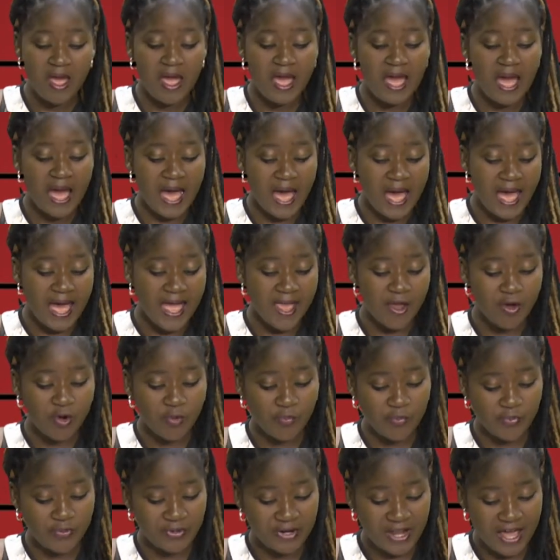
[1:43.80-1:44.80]
I
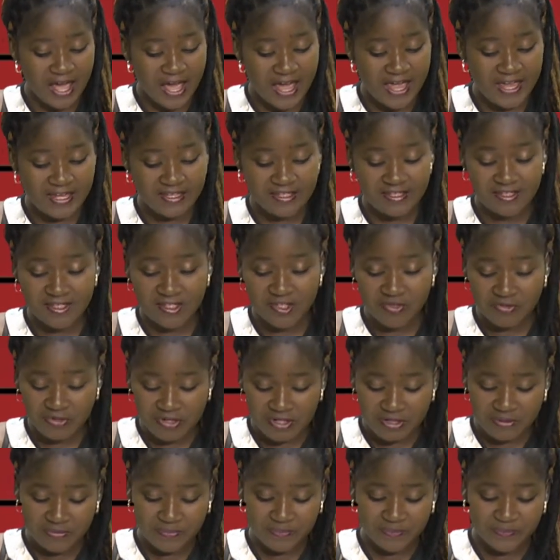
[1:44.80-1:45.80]
Open Eyes,
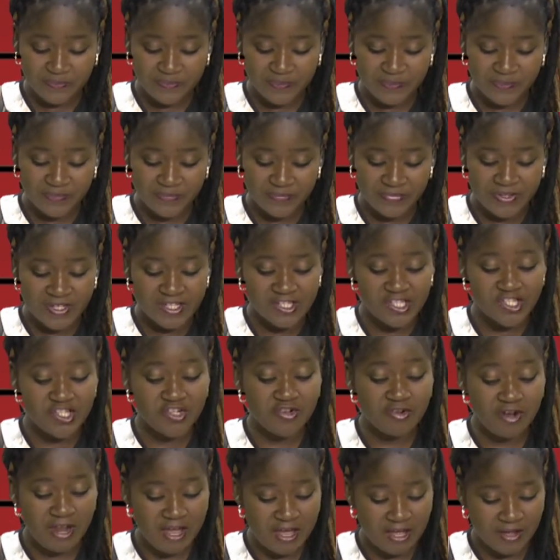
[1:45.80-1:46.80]

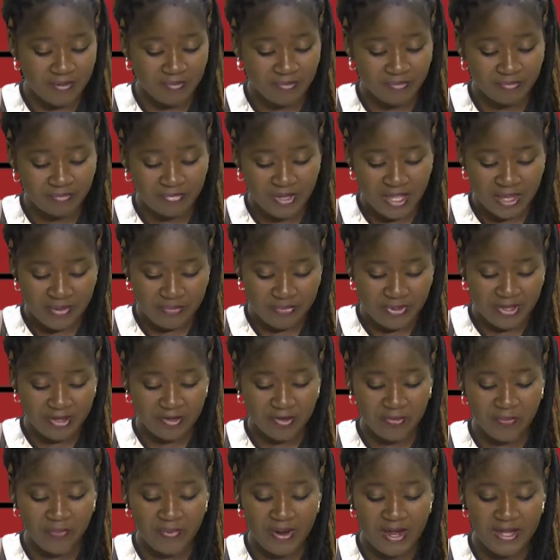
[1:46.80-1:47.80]
Tram,
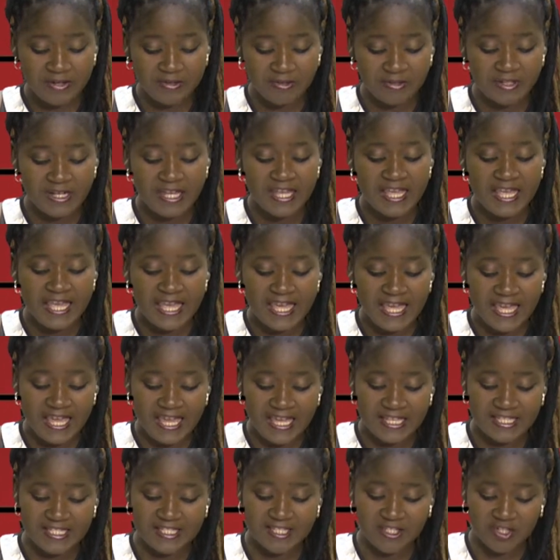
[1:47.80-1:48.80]

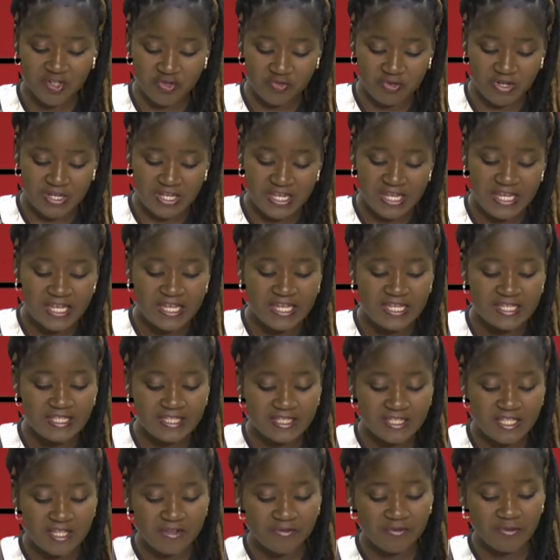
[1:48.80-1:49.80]
83,
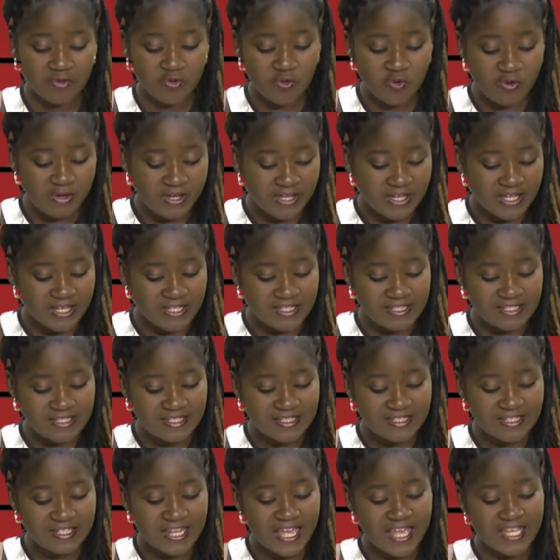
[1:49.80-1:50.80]
Steve
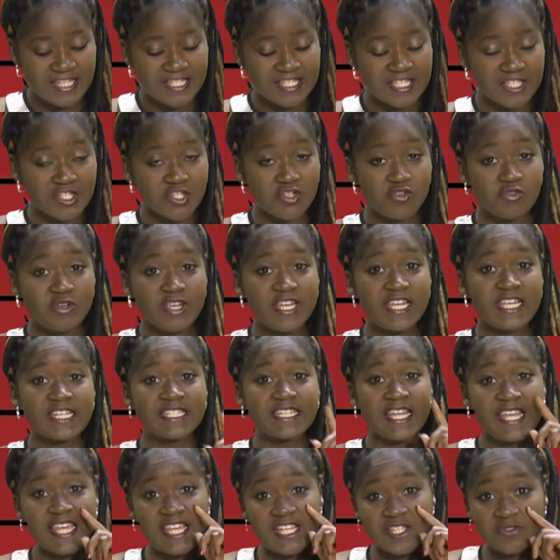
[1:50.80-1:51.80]
Guga's 93
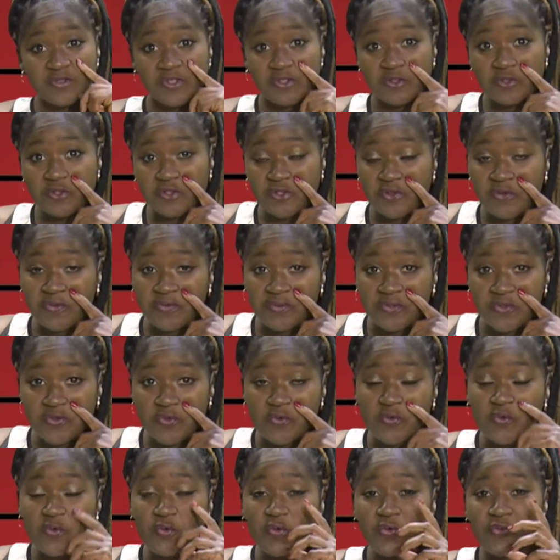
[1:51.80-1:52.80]
Days, for those of you
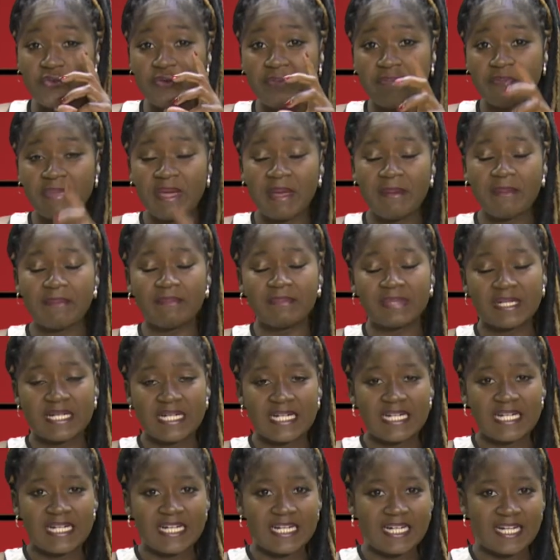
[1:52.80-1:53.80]
who
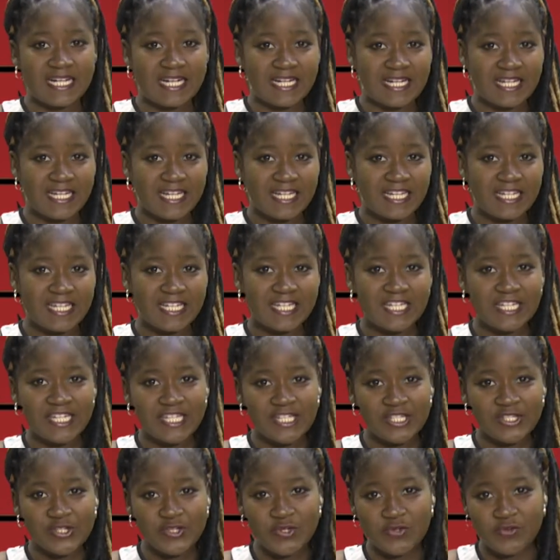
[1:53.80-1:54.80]
remember
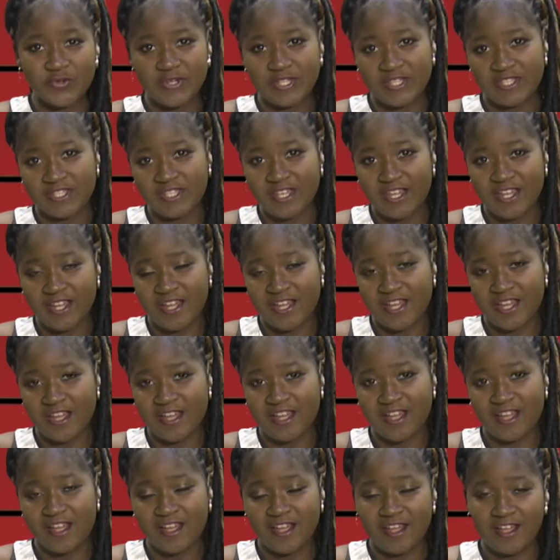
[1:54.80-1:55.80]
during
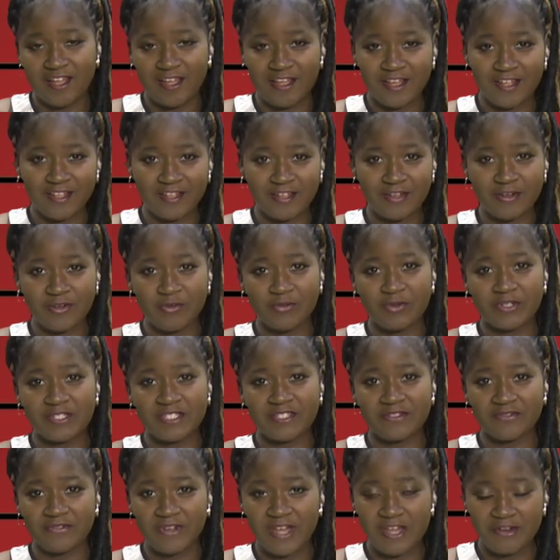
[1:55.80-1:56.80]
what's
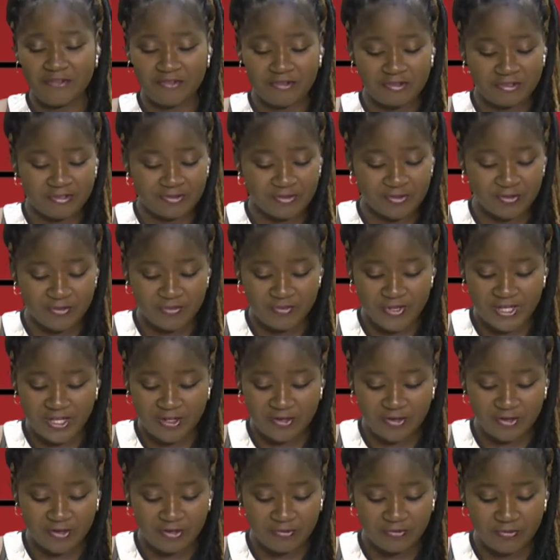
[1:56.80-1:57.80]
the virus? Oh my
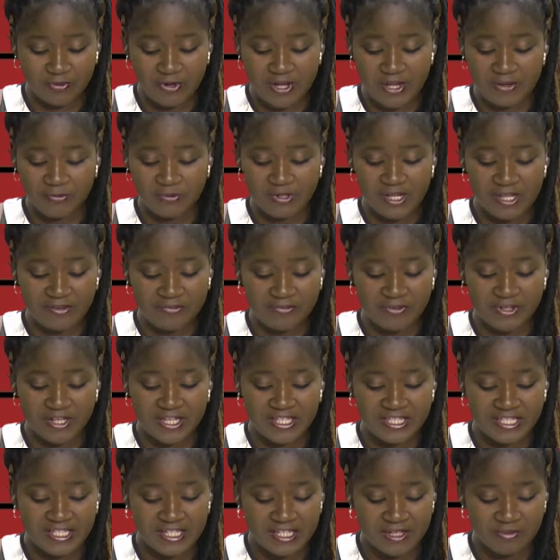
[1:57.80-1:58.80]
God, why will I
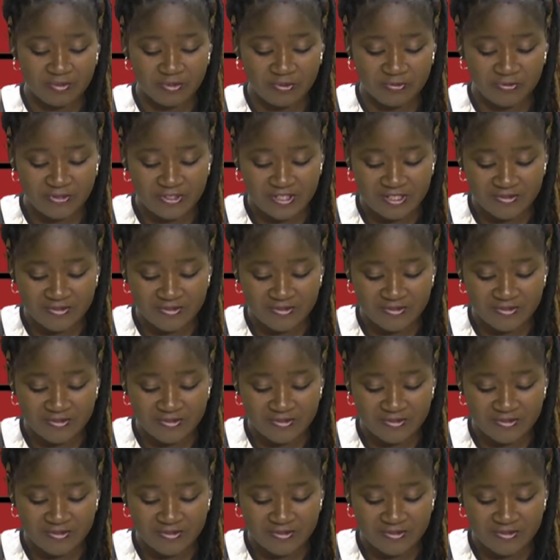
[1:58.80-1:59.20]
forget the name of this